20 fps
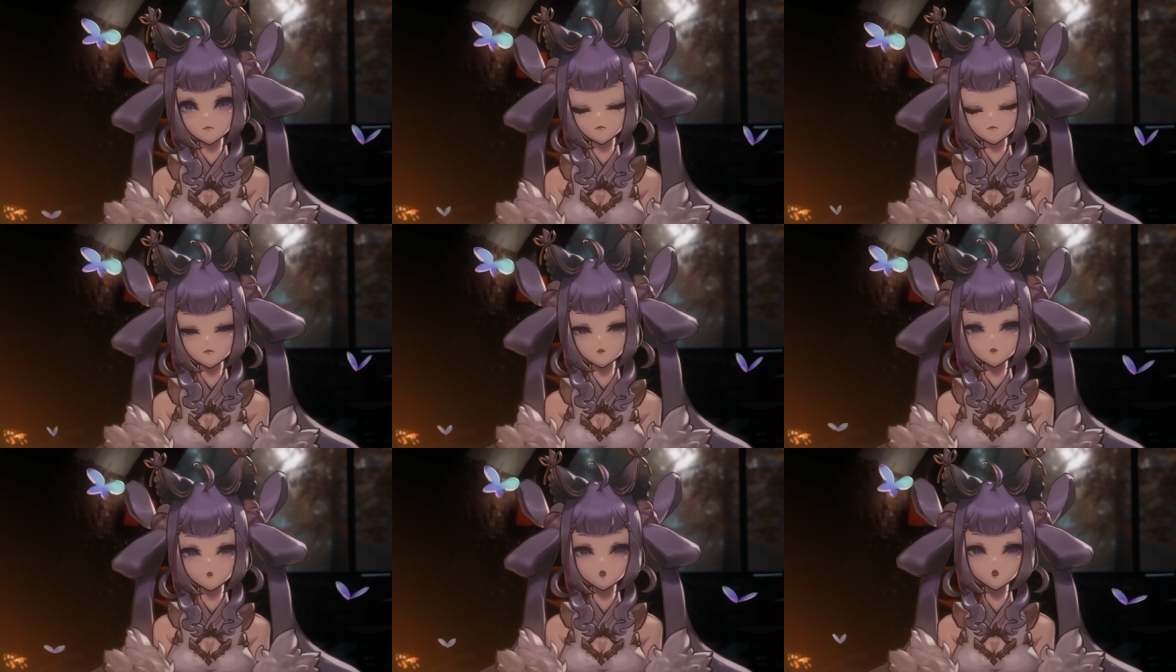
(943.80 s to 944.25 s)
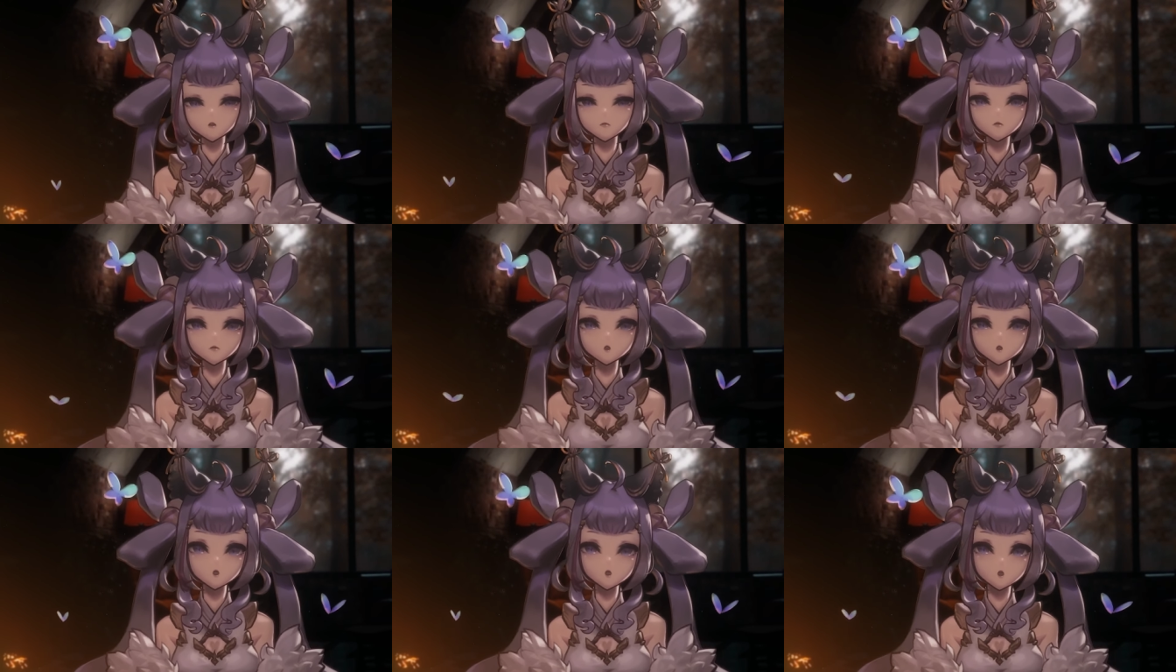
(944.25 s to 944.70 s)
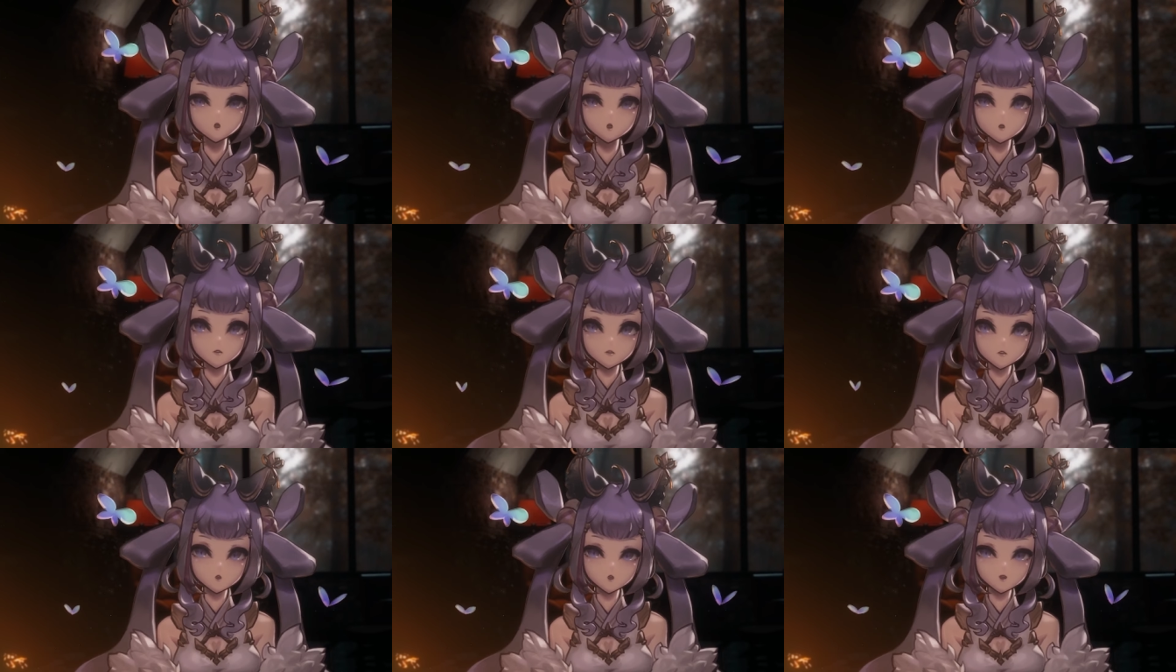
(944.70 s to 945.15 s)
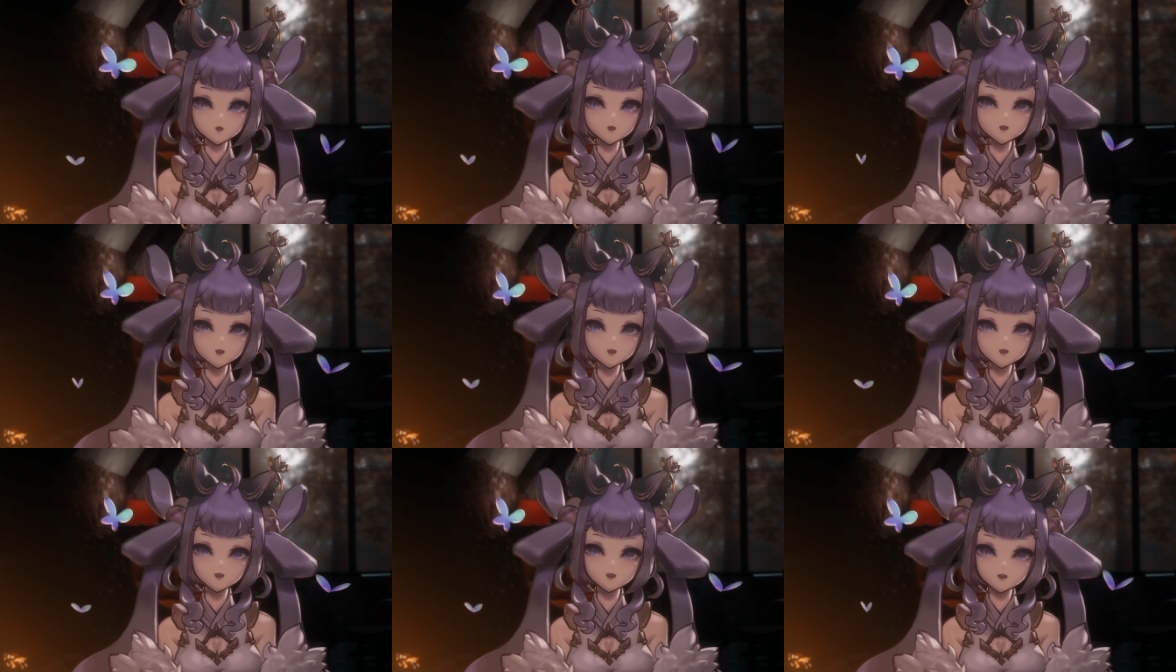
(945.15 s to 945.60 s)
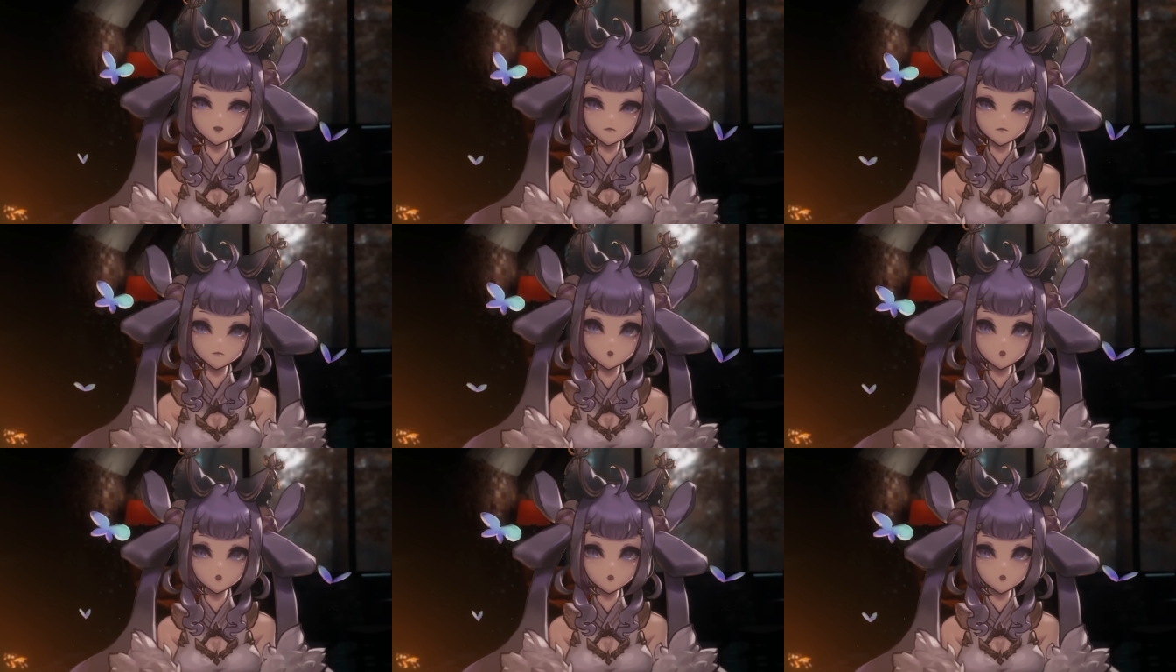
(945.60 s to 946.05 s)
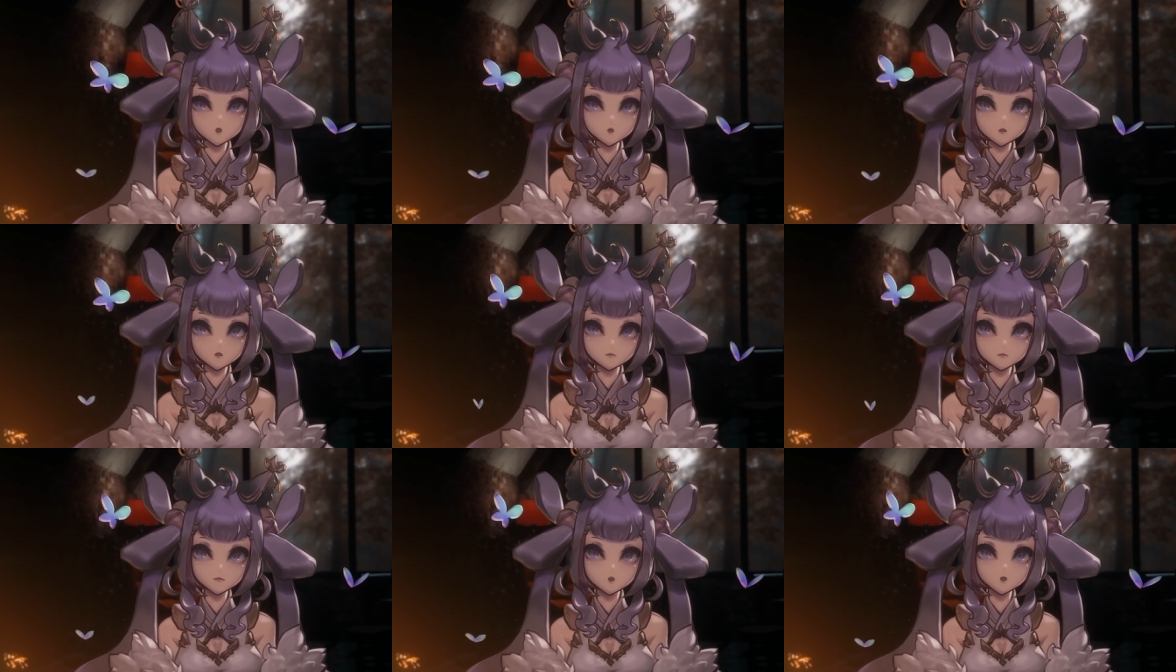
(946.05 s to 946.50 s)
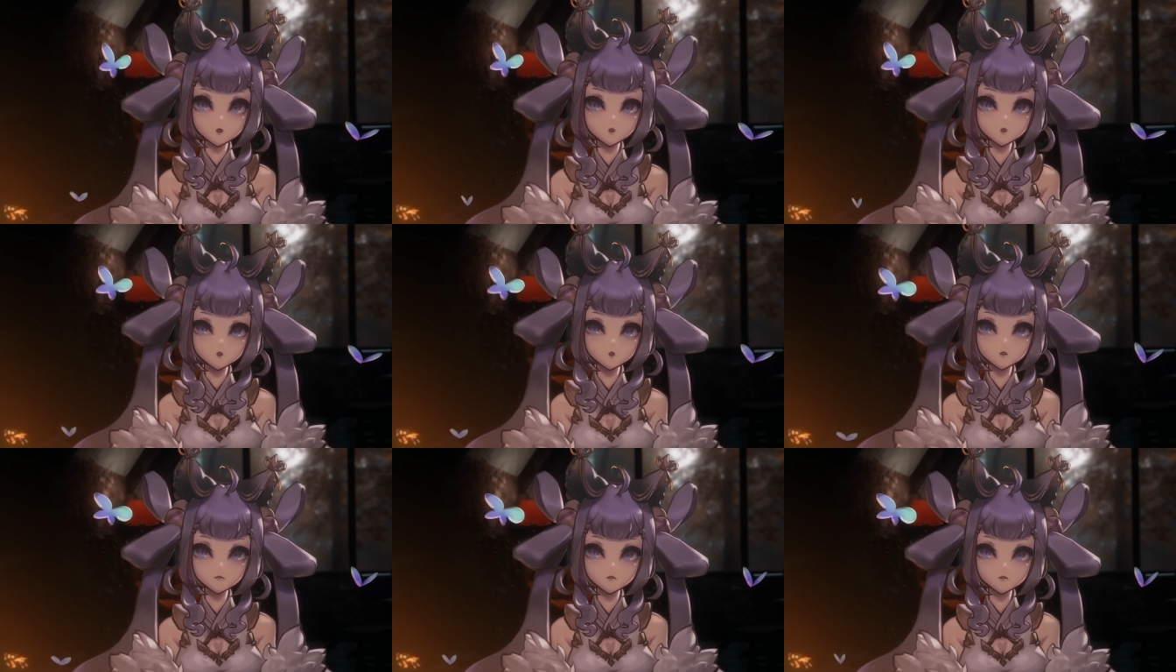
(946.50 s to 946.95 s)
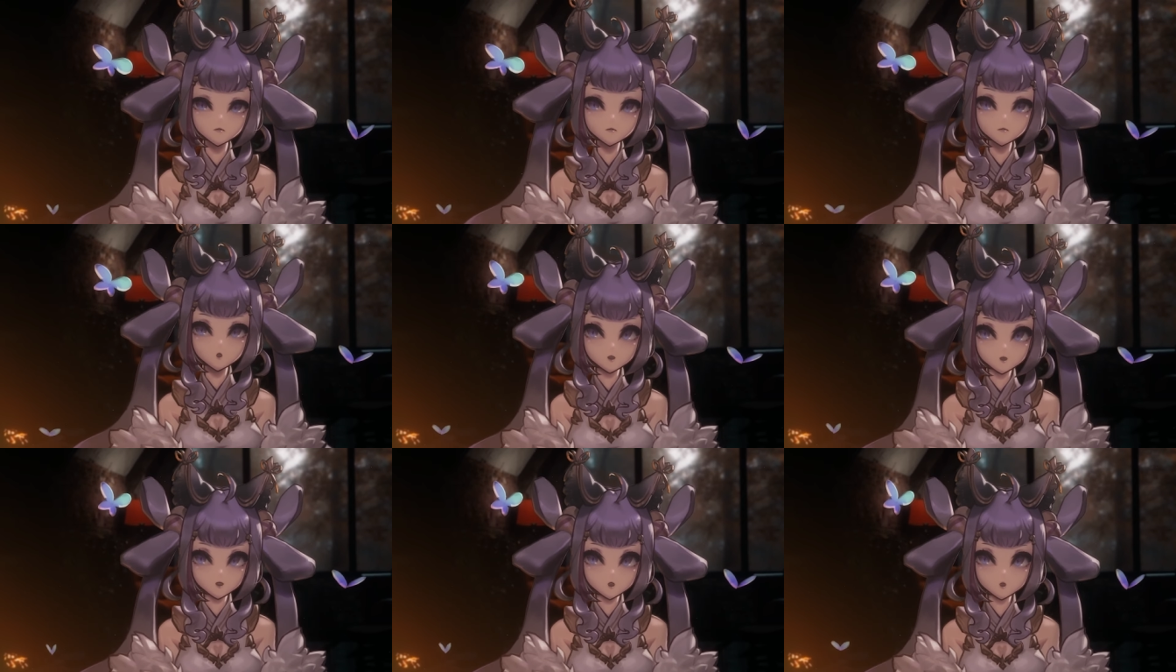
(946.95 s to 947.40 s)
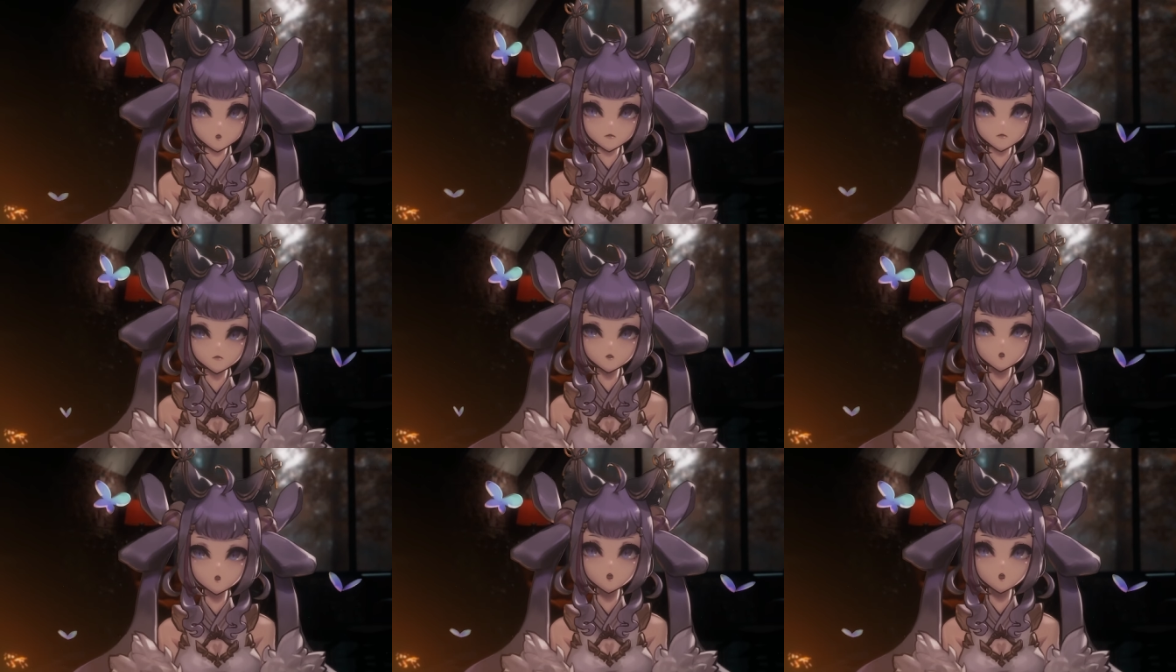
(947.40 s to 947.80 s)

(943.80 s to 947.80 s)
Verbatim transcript: I want you to come to terms with being lonely.